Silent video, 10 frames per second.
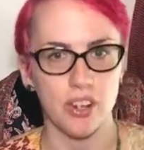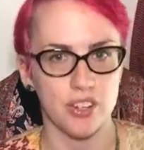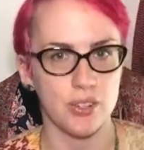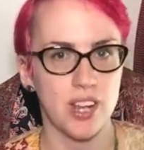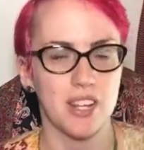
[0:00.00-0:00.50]
on
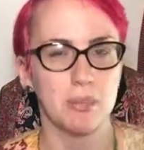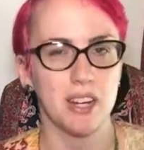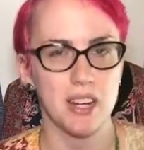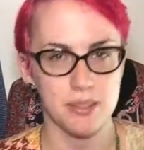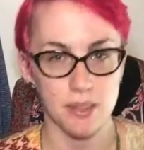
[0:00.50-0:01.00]
trend, but
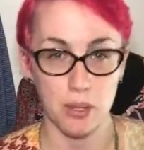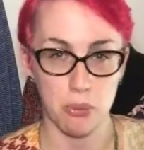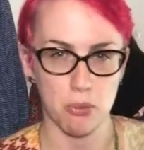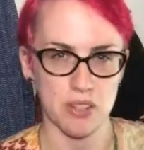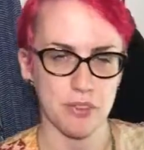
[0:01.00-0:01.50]
it is a little
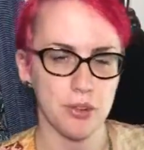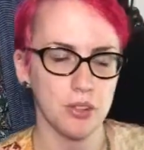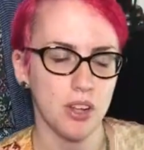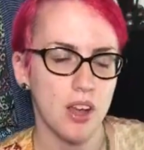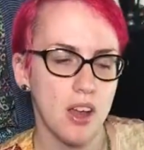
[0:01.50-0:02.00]
bit more difficult.